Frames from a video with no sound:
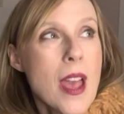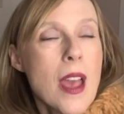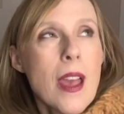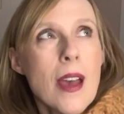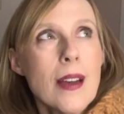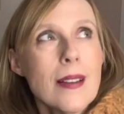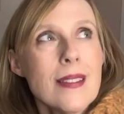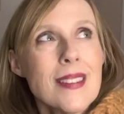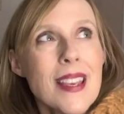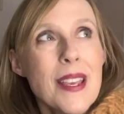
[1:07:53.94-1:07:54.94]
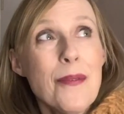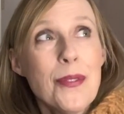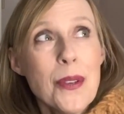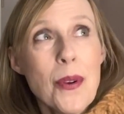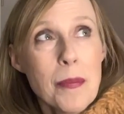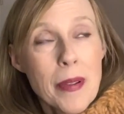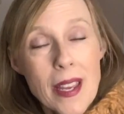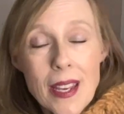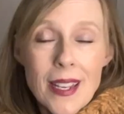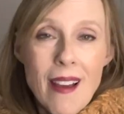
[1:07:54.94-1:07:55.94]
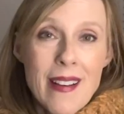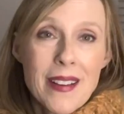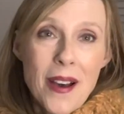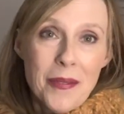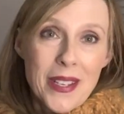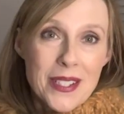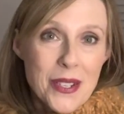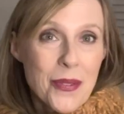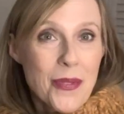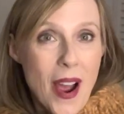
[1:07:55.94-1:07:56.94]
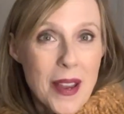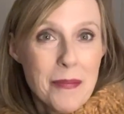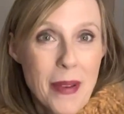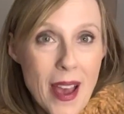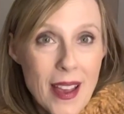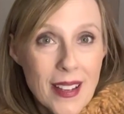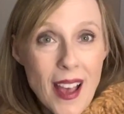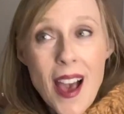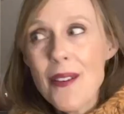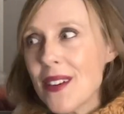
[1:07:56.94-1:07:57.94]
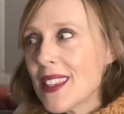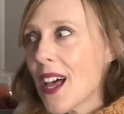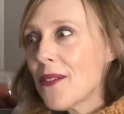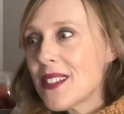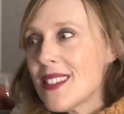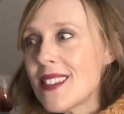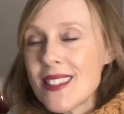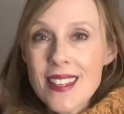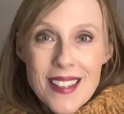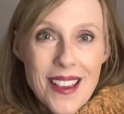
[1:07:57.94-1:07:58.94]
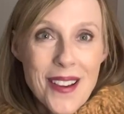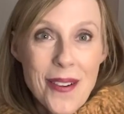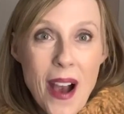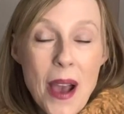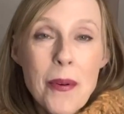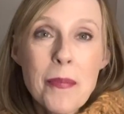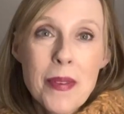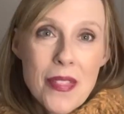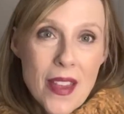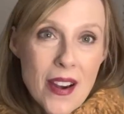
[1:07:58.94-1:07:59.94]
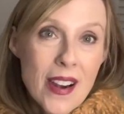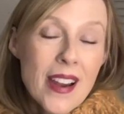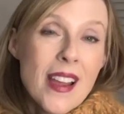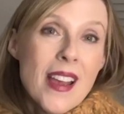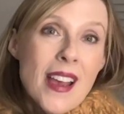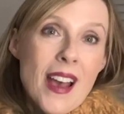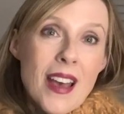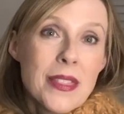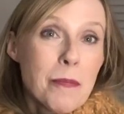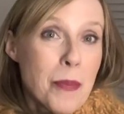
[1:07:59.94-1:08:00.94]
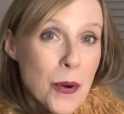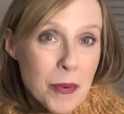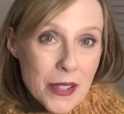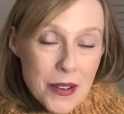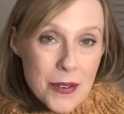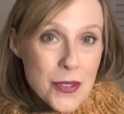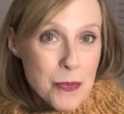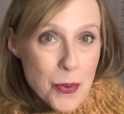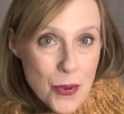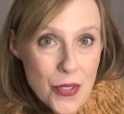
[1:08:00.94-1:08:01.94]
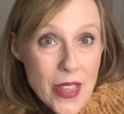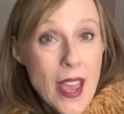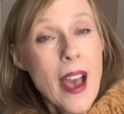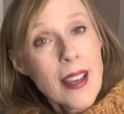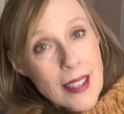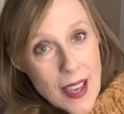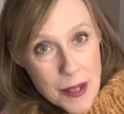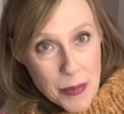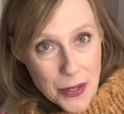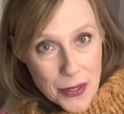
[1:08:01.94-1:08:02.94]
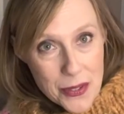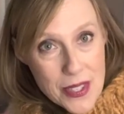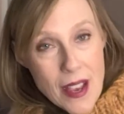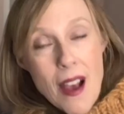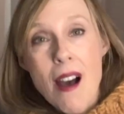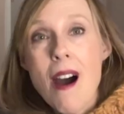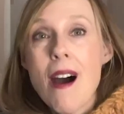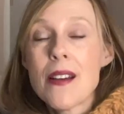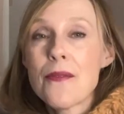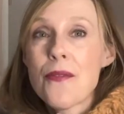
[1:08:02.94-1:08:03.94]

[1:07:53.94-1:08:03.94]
And if you are planning on coming to Rhinebeck, I would love to see you. I will be there at the Boboleros booth at Cakepalooza on